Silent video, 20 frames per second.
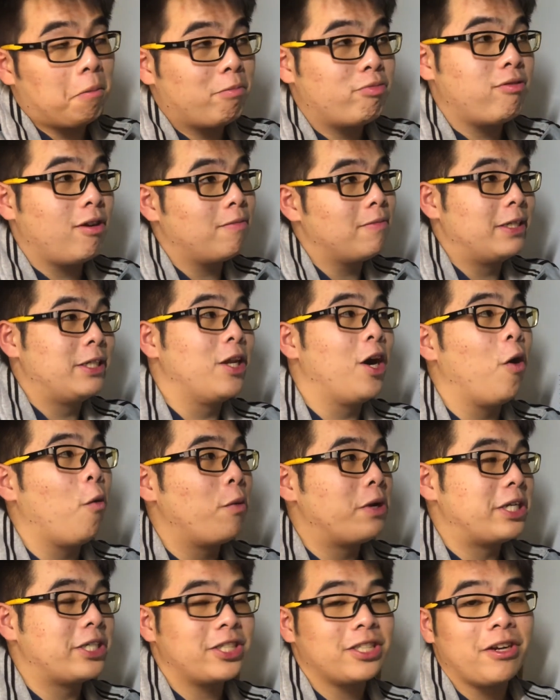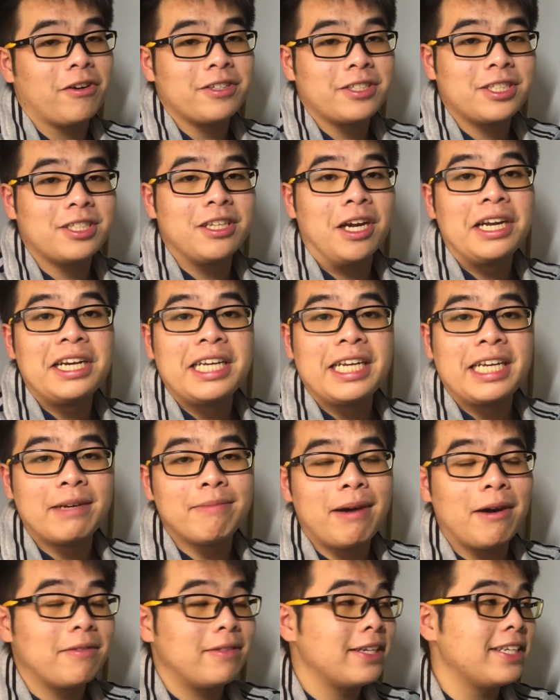Probably not when you start studying
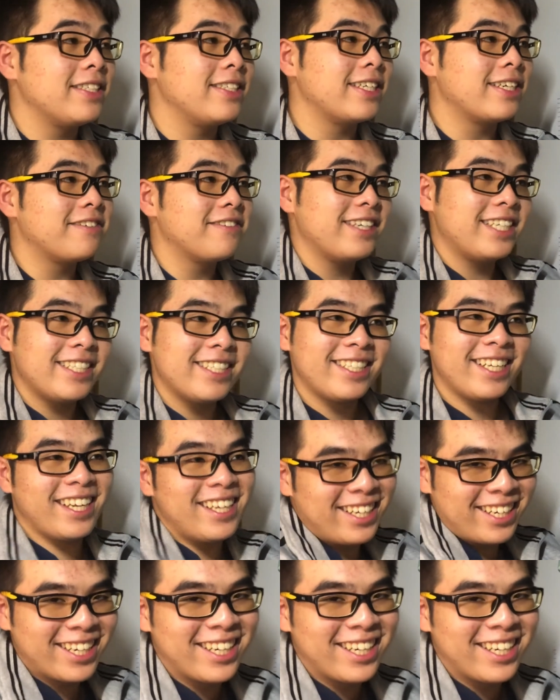about these degrees.